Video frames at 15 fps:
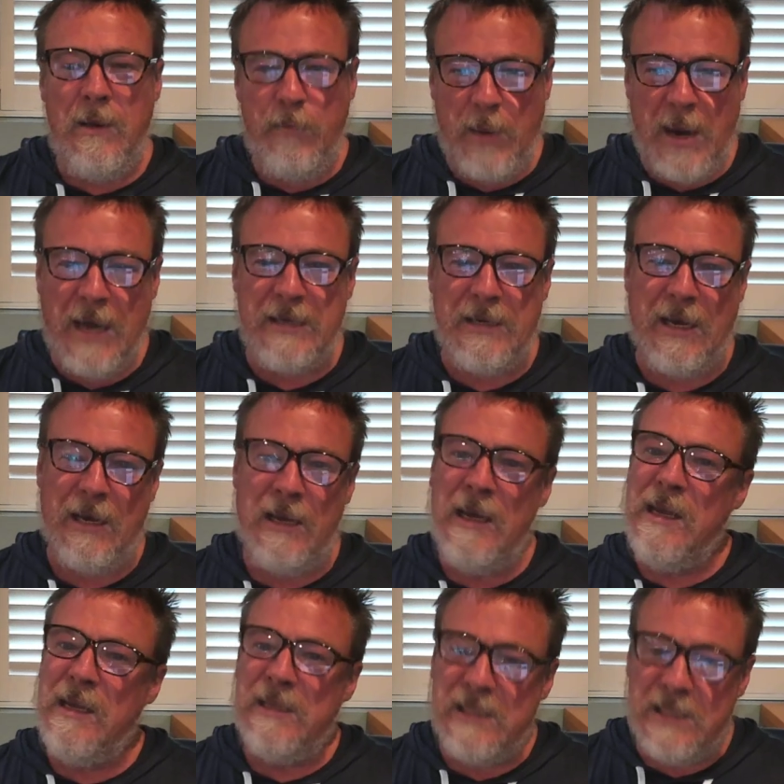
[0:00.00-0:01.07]
partner
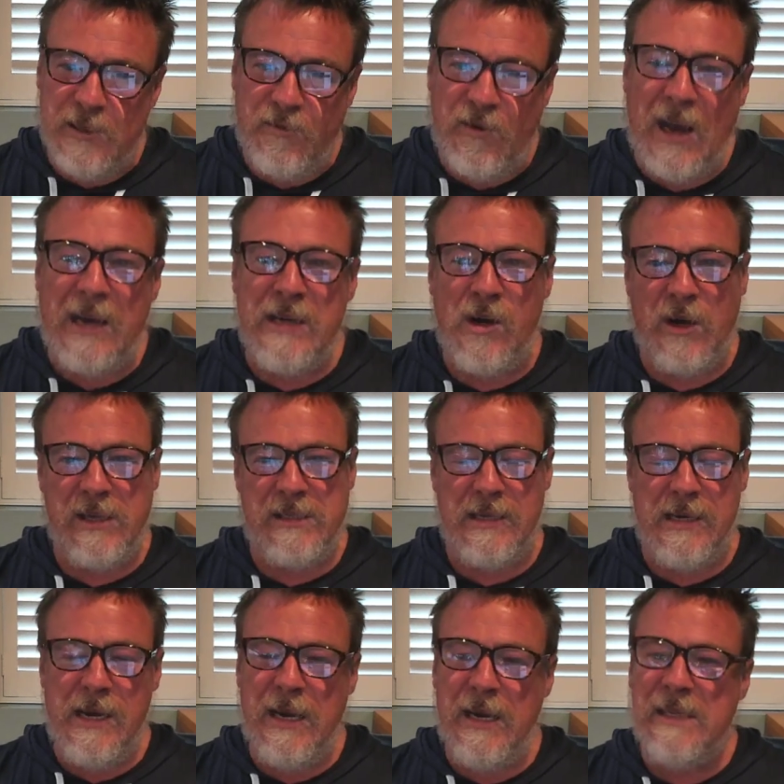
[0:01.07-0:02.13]
Stefan
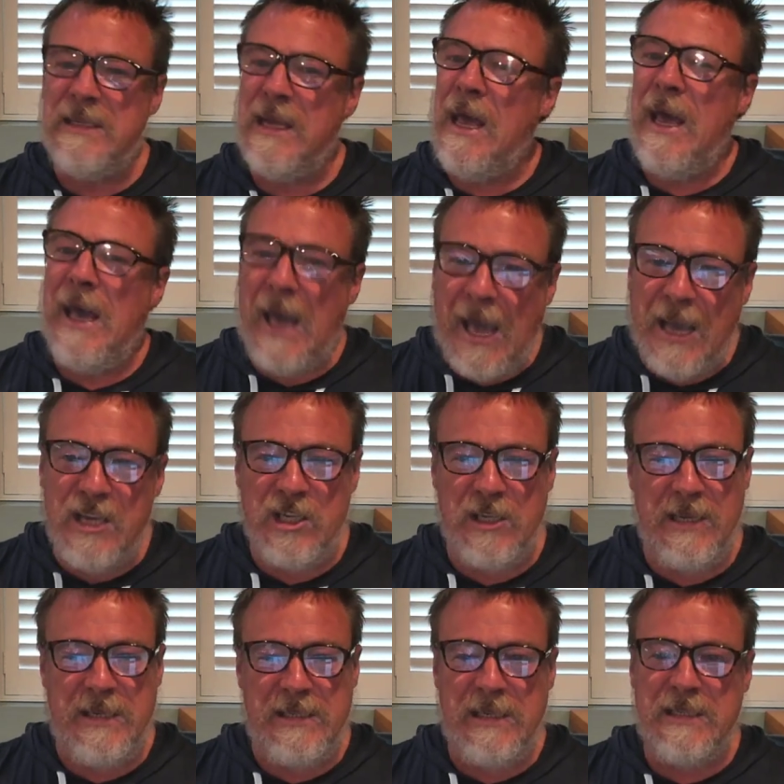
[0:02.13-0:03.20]
Iasonidis
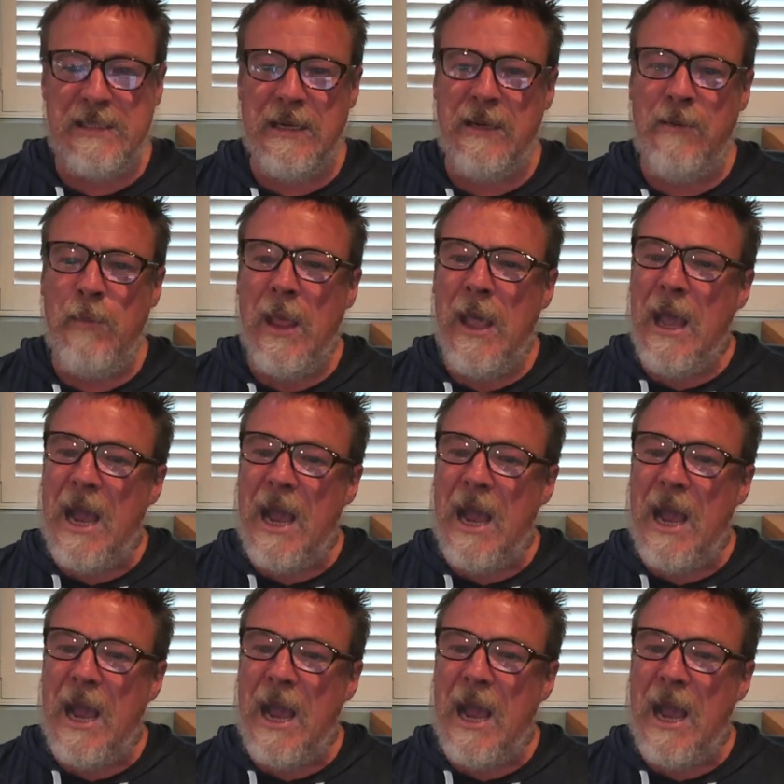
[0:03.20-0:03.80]
actually existed,